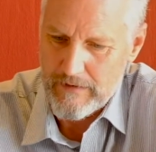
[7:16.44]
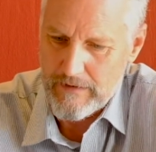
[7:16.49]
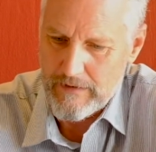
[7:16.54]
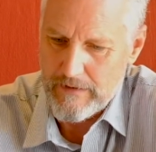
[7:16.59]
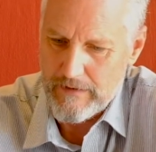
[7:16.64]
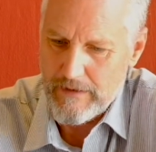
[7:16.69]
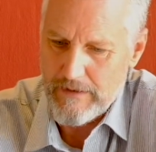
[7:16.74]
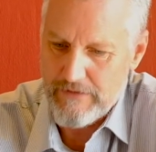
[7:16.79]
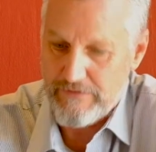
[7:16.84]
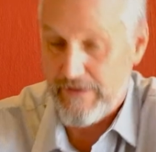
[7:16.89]

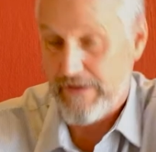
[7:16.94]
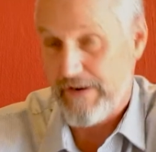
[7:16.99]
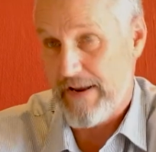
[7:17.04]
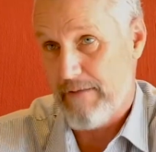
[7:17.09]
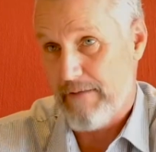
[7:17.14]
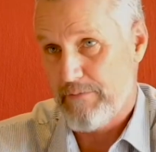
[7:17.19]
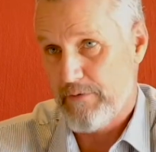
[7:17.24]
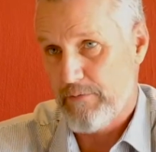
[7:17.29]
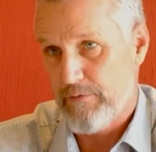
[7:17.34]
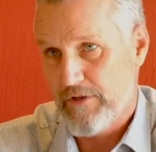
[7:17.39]
is very
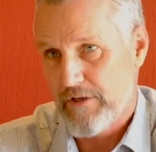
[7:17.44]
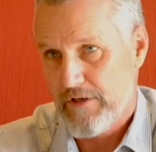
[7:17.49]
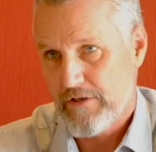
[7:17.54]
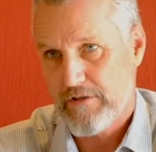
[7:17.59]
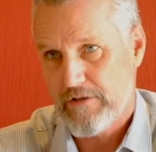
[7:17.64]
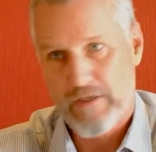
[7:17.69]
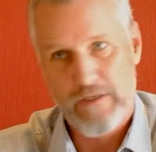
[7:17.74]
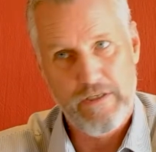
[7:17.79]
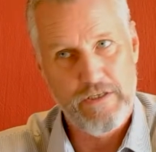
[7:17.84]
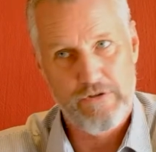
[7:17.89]
happy with
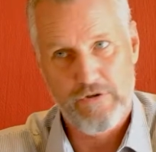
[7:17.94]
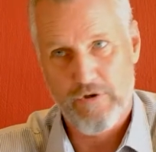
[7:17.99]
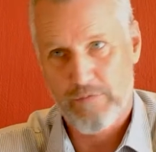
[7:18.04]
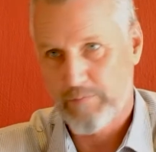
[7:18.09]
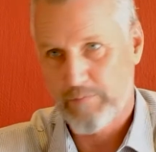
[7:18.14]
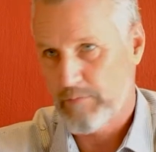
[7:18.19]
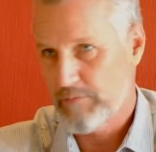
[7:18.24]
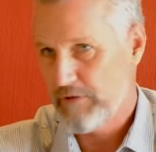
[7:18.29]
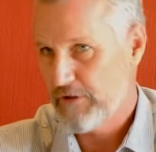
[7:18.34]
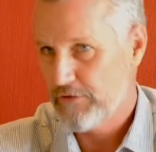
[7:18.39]
this, and he's got
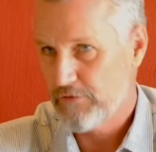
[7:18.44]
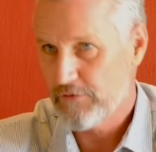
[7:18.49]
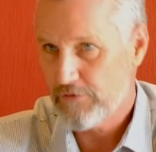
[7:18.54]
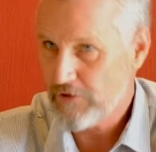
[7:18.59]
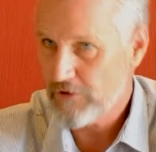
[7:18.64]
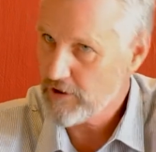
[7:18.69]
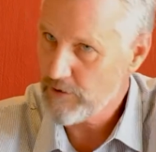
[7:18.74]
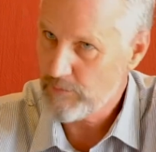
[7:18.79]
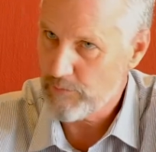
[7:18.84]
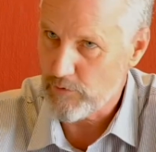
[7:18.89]
permission to
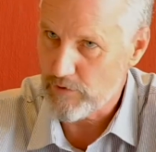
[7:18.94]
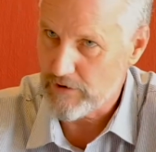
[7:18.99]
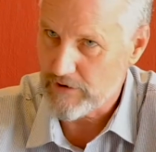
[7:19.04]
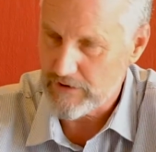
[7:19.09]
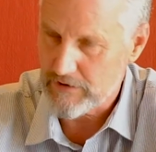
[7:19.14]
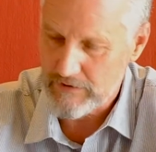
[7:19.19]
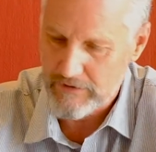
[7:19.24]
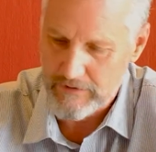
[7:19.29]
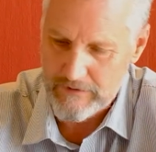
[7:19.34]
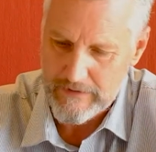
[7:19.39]
transport
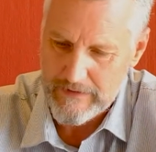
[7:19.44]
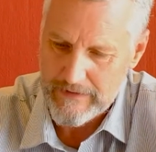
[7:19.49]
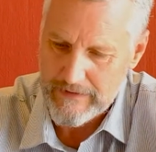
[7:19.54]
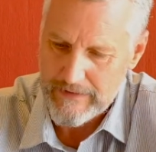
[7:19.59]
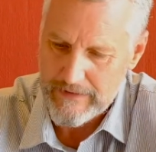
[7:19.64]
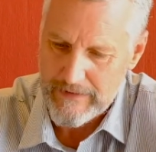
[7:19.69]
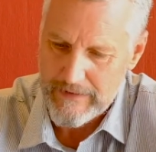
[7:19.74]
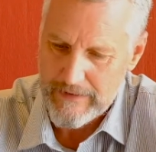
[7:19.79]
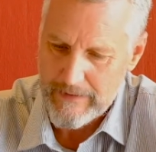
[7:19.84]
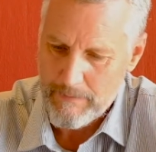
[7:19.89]
it.
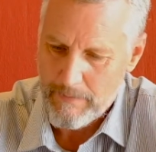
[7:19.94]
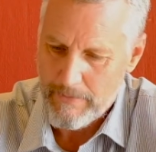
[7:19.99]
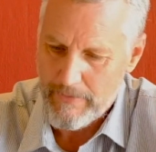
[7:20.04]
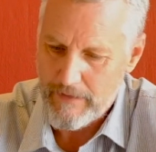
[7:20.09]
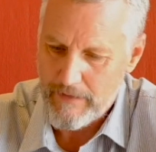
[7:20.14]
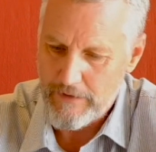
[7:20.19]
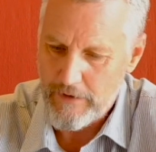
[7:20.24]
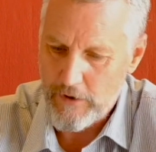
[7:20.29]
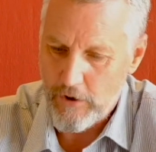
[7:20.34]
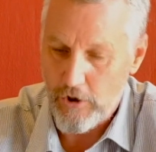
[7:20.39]

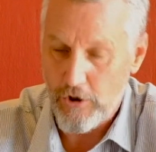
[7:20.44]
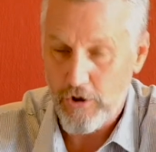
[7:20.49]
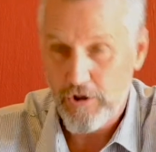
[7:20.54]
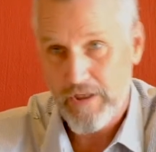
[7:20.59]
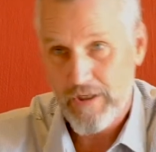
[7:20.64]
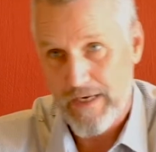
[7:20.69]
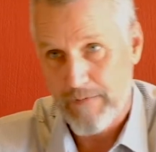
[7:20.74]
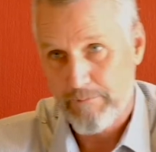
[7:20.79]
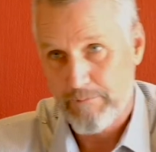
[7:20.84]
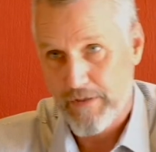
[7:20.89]
The
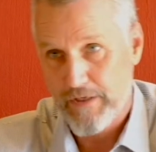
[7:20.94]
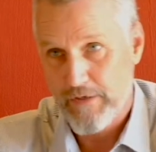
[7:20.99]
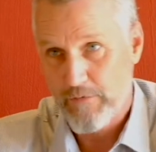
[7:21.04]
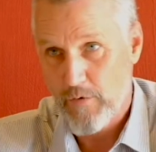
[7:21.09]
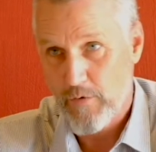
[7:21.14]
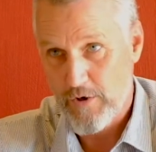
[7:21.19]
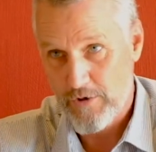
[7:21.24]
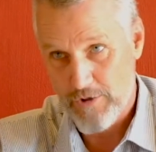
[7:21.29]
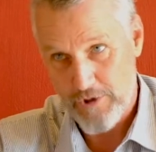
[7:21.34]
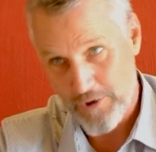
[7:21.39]
oil company
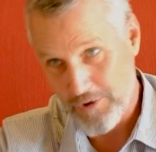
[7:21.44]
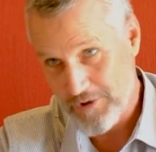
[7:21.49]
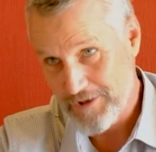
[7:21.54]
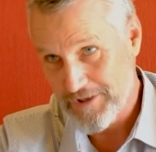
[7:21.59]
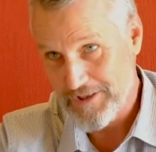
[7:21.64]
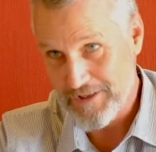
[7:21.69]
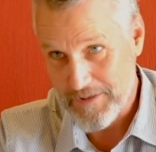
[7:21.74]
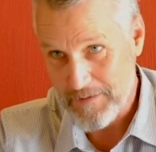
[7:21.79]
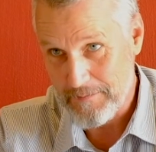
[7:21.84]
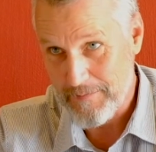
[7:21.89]
won't load
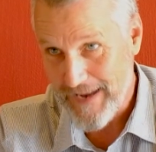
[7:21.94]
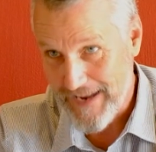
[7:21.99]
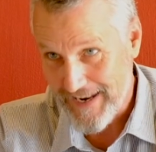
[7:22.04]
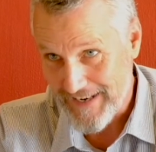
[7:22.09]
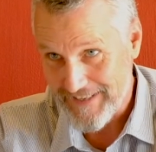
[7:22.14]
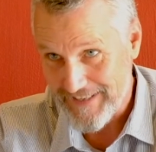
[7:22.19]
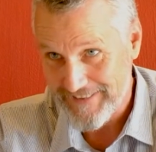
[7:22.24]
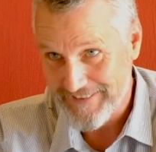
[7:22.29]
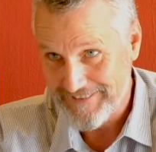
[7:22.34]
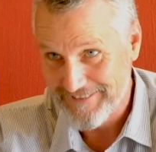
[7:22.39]
it in the
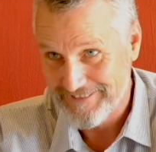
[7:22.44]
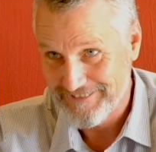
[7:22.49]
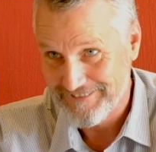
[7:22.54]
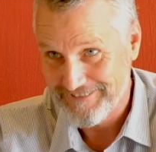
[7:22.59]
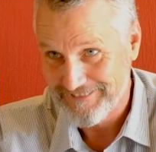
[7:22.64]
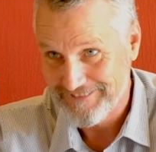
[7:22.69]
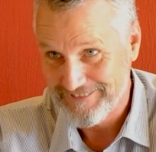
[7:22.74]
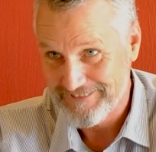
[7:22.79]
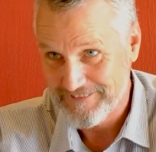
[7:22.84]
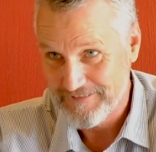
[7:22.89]
bag.
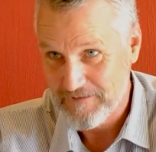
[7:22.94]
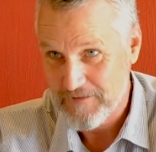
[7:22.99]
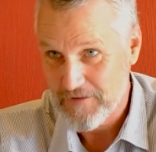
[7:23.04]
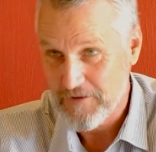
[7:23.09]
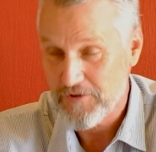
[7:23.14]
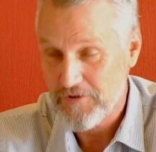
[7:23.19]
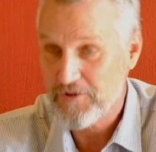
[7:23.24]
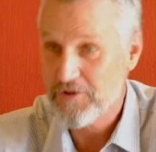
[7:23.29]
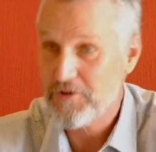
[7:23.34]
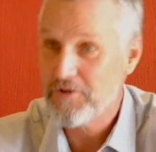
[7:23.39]

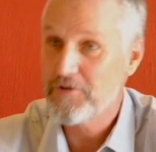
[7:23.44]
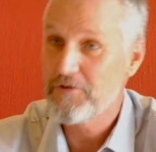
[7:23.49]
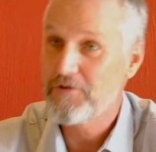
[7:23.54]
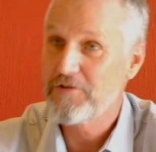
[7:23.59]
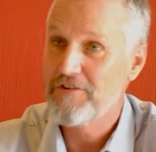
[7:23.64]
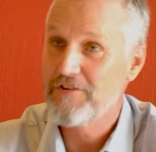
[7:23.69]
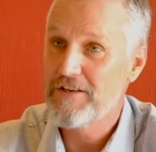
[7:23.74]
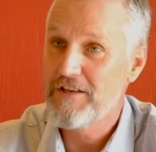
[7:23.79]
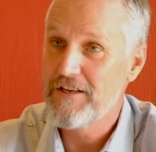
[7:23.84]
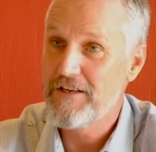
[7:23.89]
So
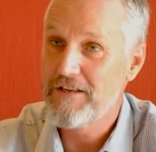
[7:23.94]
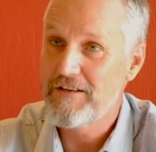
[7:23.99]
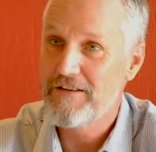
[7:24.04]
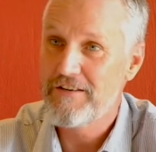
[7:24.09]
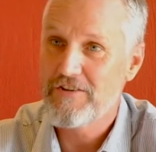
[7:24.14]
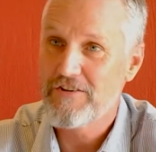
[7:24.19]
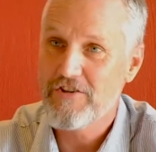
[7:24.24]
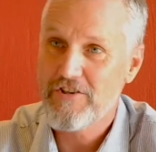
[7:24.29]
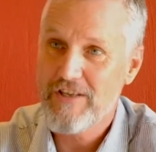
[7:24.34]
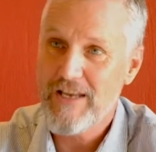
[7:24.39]
the
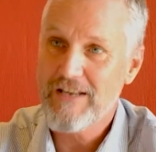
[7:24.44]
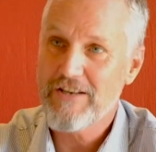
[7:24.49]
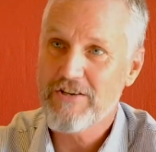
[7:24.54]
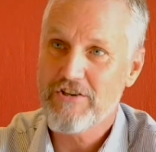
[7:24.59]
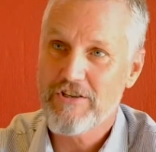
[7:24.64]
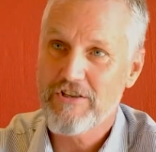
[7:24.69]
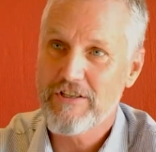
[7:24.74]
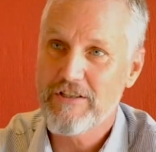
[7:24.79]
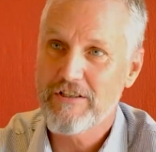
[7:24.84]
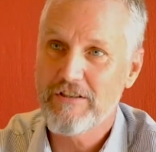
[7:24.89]
stainless
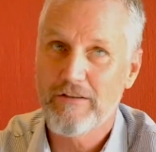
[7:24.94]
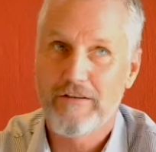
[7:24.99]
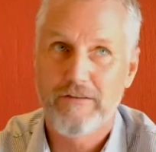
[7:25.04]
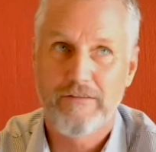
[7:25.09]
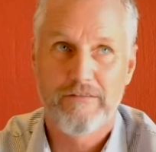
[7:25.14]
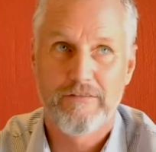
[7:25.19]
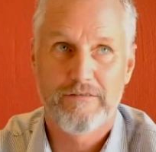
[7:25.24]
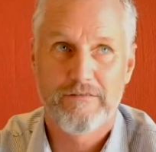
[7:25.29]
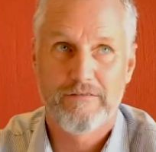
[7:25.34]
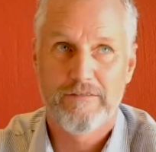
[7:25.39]

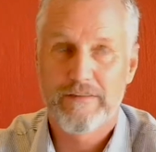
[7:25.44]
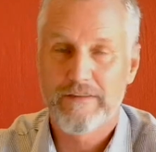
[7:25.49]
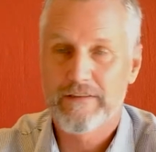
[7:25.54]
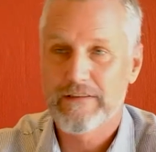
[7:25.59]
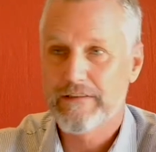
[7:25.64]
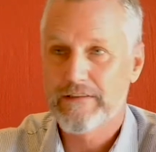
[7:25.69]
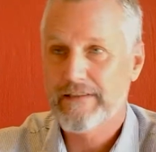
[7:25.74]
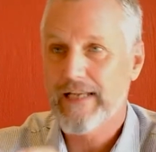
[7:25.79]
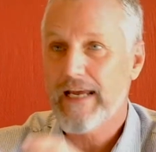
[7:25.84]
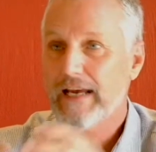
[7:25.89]
steel
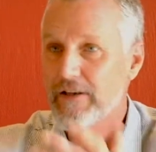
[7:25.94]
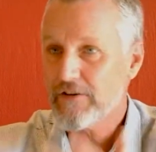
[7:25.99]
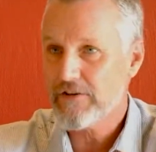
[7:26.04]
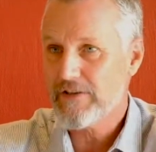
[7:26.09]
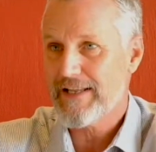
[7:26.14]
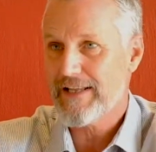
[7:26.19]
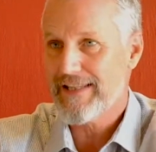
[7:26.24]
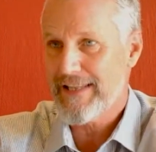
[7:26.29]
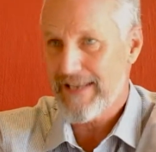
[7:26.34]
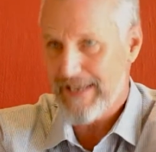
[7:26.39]
tankers
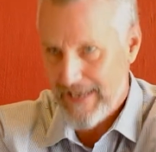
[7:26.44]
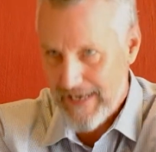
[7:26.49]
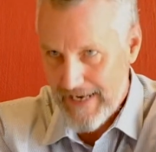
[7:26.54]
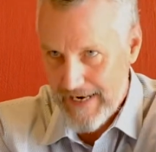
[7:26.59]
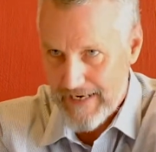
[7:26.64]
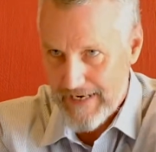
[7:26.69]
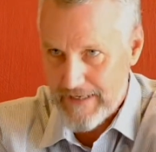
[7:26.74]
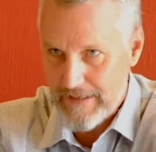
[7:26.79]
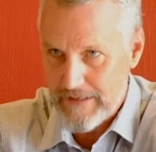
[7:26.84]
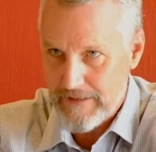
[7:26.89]
that they
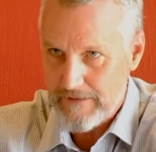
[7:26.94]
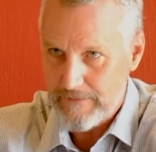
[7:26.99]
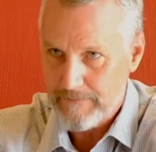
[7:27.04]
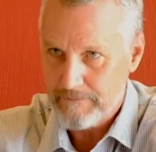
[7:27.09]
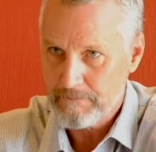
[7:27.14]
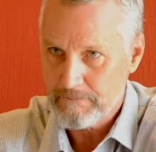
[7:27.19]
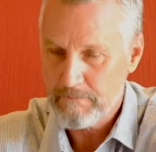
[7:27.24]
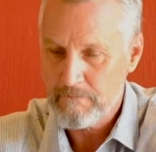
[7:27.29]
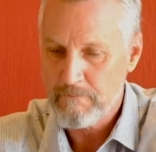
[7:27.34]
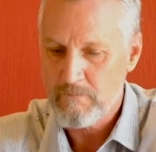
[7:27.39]
had,
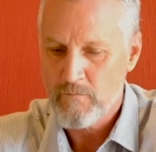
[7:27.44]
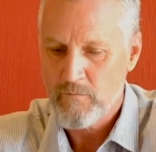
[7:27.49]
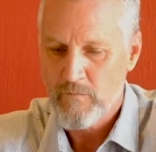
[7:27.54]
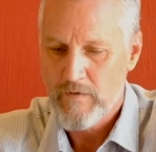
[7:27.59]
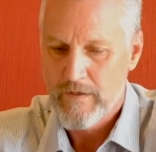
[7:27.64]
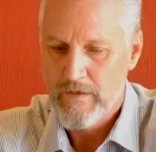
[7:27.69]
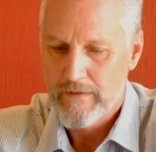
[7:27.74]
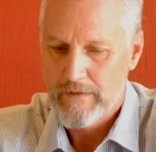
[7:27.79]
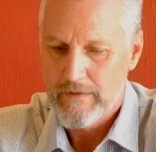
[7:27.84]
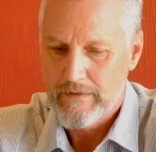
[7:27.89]

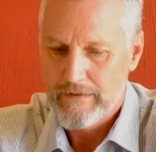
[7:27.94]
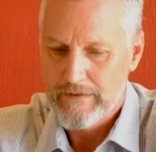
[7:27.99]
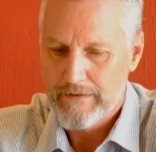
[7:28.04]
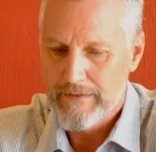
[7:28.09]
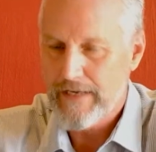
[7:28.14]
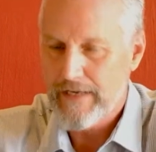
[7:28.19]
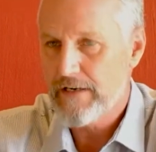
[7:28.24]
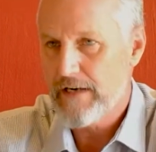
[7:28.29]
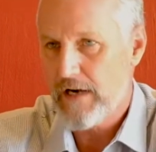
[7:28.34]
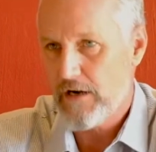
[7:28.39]

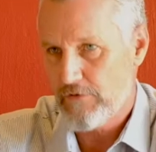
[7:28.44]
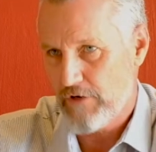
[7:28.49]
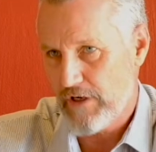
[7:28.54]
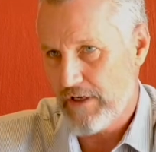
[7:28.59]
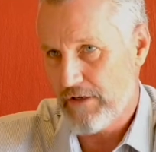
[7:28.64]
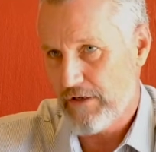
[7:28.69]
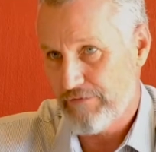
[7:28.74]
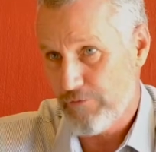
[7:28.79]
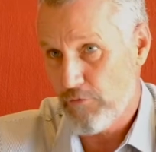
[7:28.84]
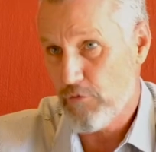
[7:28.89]
they're now
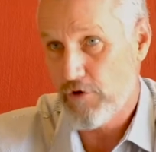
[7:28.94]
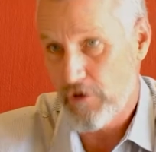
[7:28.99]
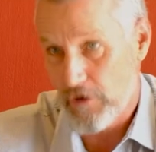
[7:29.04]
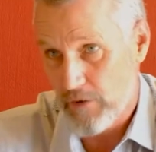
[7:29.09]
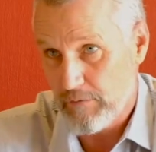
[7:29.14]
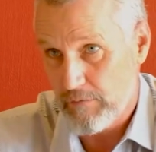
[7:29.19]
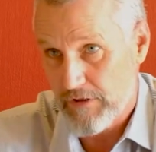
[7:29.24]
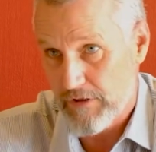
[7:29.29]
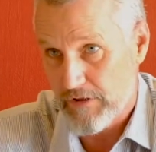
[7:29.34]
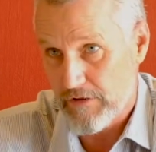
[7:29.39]
running 4
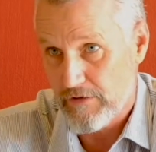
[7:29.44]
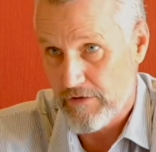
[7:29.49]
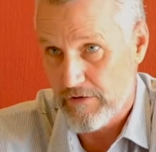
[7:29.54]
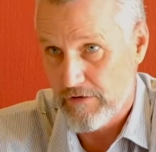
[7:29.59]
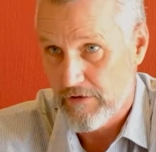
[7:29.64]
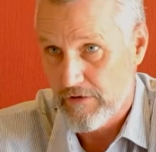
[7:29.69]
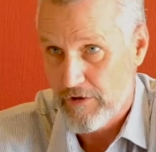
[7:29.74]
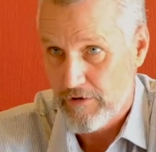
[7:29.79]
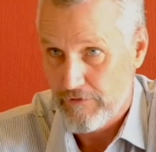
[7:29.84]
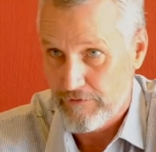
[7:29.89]
kilometers
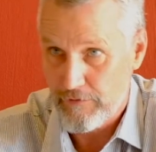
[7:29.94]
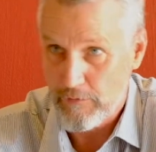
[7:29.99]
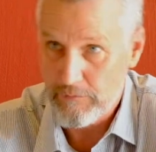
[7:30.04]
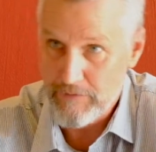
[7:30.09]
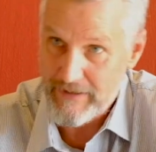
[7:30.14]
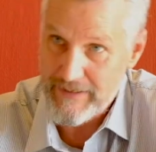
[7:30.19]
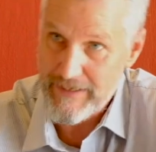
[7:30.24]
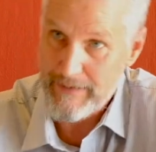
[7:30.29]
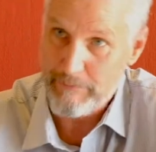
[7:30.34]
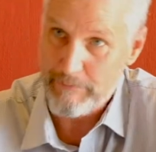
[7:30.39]
from
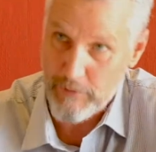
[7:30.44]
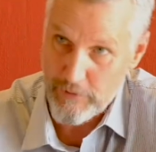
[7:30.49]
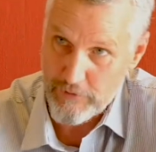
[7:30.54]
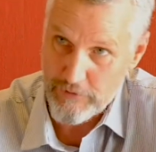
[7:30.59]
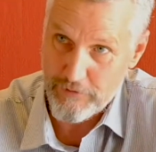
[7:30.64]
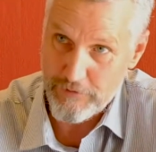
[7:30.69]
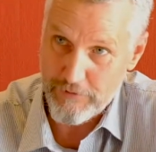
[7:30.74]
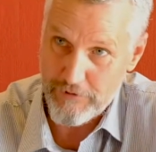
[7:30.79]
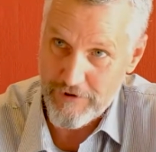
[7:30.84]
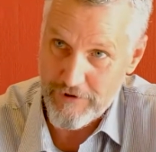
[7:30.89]
the depot to